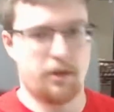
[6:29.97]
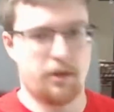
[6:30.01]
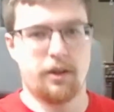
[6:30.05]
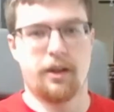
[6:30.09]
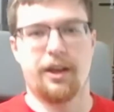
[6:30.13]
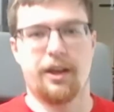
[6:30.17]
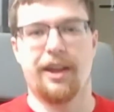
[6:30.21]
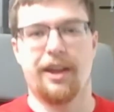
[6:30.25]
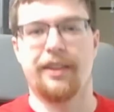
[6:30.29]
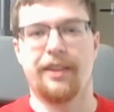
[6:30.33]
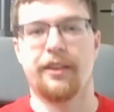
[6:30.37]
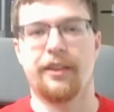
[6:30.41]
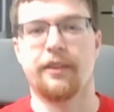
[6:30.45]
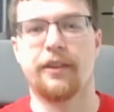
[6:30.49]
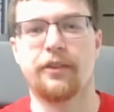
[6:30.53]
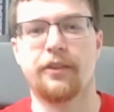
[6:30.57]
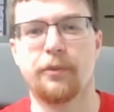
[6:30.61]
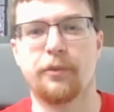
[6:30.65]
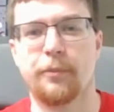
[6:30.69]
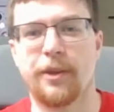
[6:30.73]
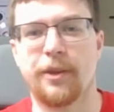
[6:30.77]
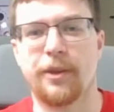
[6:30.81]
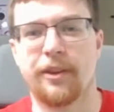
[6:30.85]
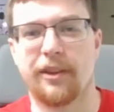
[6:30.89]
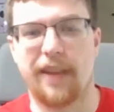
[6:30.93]
And then this
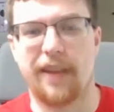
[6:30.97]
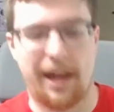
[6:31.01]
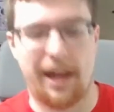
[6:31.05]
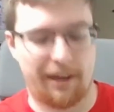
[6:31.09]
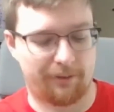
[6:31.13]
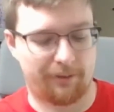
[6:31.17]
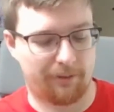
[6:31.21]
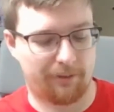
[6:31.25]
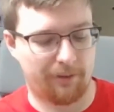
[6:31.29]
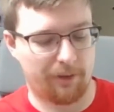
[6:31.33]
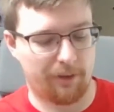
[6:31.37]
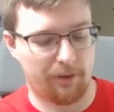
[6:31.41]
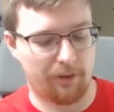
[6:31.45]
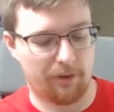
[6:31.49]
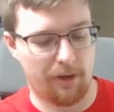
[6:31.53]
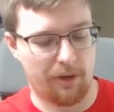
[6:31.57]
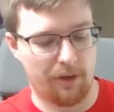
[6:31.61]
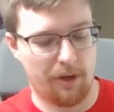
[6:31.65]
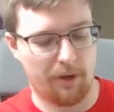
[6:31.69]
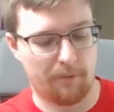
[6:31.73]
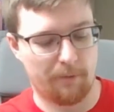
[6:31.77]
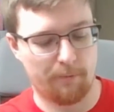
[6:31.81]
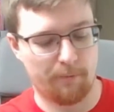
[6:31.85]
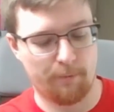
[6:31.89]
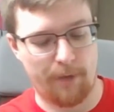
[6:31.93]
will be the last
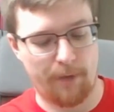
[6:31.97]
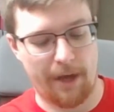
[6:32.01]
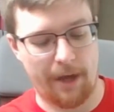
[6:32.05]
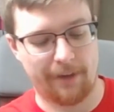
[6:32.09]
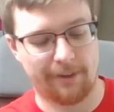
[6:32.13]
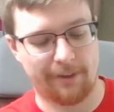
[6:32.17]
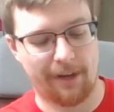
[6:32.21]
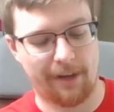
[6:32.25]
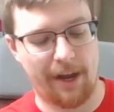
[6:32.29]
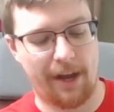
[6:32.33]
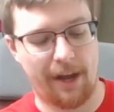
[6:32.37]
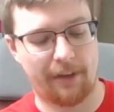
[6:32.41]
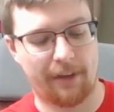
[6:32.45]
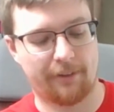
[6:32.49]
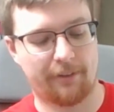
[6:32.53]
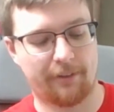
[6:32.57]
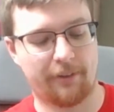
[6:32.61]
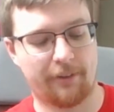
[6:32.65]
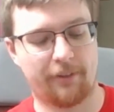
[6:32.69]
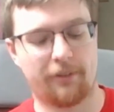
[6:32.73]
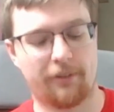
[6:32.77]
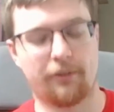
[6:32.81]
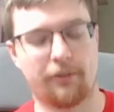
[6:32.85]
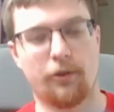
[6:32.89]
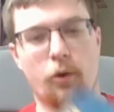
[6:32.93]
little batch of hats.
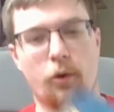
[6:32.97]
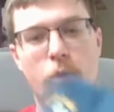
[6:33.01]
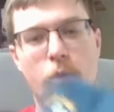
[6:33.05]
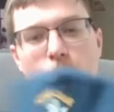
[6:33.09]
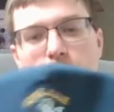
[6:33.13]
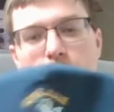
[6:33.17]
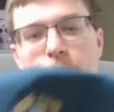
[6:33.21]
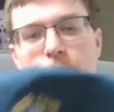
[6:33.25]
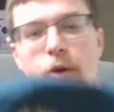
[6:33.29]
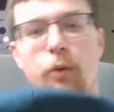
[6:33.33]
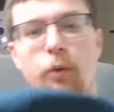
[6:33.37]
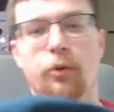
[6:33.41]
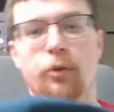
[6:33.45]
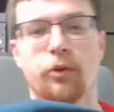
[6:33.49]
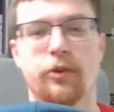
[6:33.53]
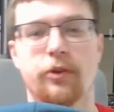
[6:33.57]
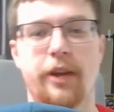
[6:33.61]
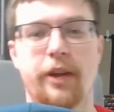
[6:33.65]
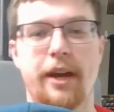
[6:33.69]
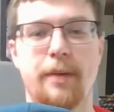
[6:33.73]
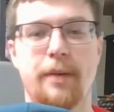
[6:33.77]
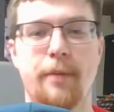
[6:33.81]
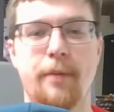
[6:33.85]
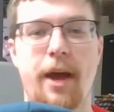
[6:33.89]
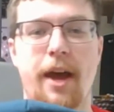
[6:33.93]
This is an old Notre
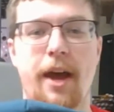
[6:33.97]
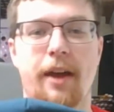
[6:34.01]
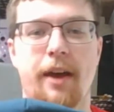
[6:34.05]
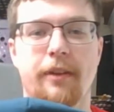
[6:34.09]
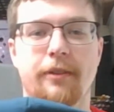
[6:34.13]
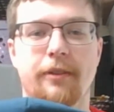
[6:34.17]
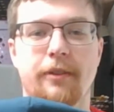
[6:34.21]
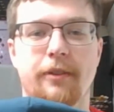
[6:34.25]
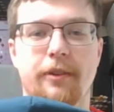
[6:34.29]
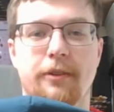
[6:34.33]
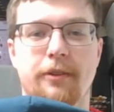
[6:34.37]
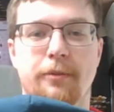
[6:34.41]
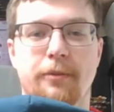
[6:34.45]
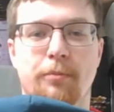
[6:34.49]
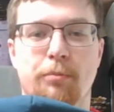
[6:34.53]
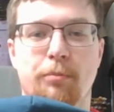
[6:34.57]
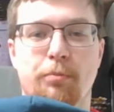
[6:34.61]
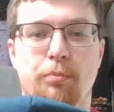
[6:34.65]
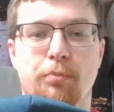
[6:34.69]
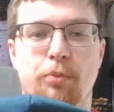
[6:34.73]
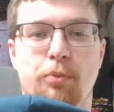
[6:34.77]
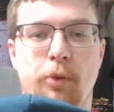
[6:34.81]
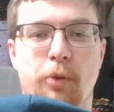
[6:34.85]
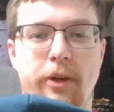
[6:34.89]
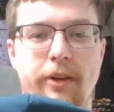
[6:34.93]
Dame hat that is
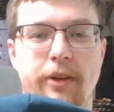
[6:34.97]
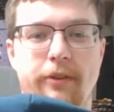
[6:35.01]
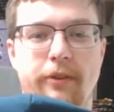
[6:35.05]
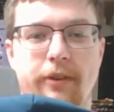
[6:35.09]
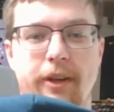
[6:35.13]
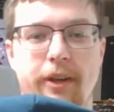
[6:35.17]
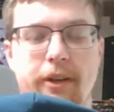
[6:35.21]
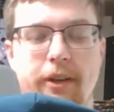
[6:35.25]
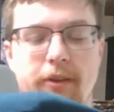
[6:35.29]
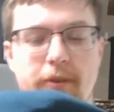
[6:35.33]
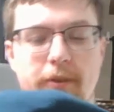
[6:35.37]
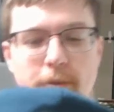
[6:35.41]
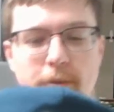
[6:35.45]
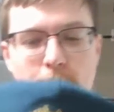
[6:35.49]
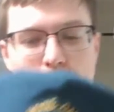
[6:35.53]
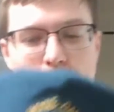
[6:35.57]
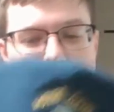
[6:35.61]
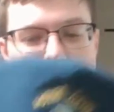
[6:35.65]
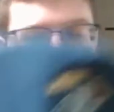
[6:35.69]
pretty stinking sweet.